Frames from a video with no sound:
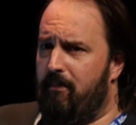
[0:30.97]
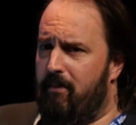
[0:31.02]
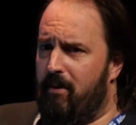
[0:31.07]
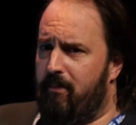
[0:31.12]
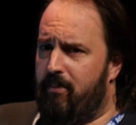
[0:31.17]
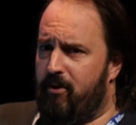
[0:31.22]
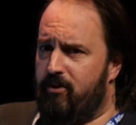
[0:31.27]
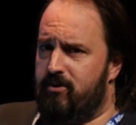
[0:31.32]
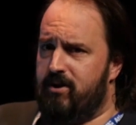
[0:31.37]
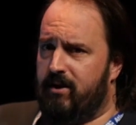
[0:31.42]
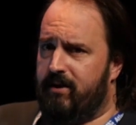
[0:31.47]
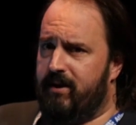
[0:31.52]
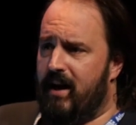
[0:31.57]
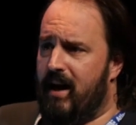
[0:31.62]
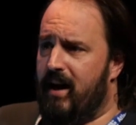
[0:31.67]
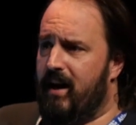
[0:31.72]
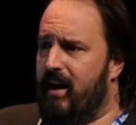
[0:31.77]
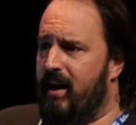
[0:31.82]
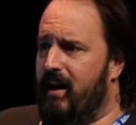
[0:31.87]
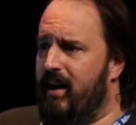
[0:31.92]
but
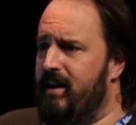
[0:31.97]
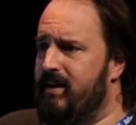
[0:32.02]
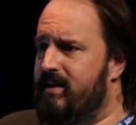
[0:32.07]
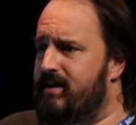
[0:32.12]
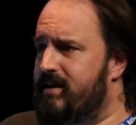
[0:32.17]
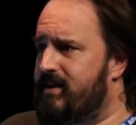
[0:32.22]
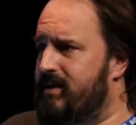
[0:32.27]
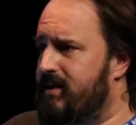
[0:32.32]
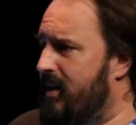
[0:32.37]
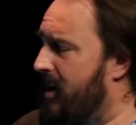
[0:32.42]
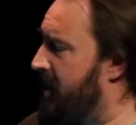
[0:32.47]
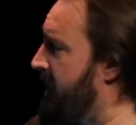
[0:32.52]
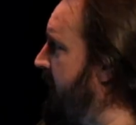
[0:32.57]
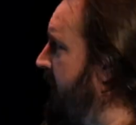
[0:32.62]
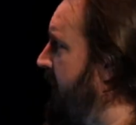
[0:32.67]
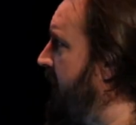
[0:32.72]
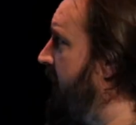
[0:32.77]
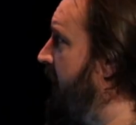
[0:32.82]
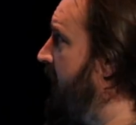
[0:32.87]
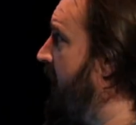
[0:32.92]
Projectrak is
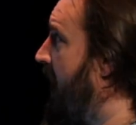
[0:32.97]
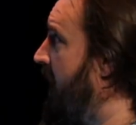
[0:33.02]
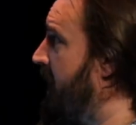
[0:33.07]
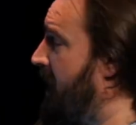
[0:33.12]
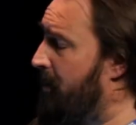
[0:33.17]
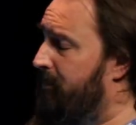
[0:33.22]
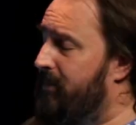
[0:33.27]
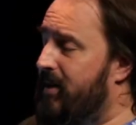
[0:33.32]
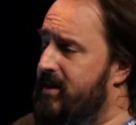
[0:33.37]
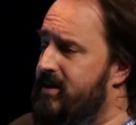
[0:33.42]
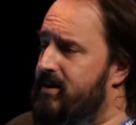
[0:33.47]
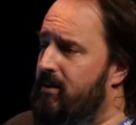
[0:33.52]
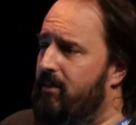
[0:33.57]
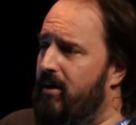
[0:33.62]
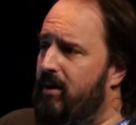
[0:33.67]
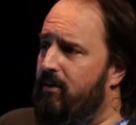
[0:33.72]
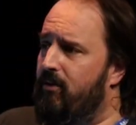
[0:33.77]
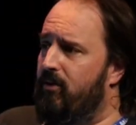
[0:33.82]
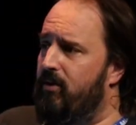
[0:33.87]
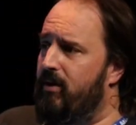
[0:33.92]
an app that is
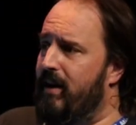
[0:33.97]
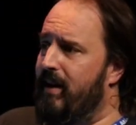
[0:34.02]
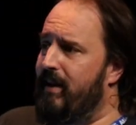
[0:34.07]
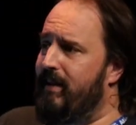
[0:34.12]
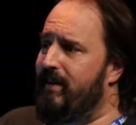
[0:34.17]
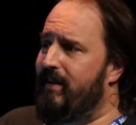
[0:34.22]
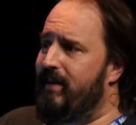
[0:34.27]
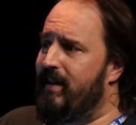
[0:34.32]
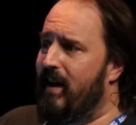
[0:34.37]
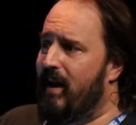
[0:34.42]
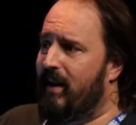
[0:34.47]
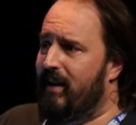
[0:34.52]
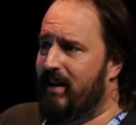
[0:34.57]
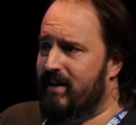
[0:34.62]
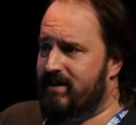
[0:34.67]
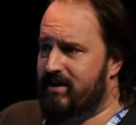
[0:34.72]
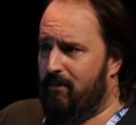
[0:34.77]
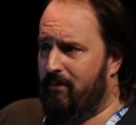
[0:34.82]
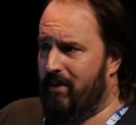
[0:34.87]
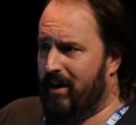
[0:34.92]
available in the
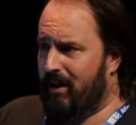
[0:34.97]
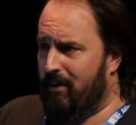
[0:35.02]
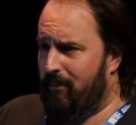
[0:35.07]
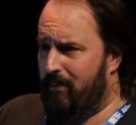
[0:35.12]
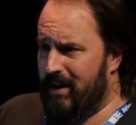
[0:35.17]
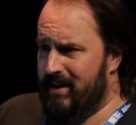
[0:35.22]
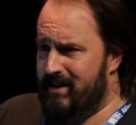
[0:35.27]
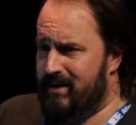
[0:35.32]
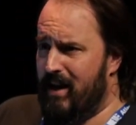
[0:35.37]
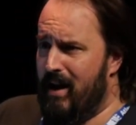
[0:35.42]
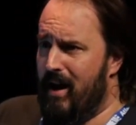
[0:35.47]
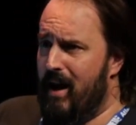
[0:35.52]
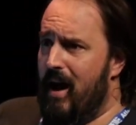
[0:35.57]
Atlassian marketplace,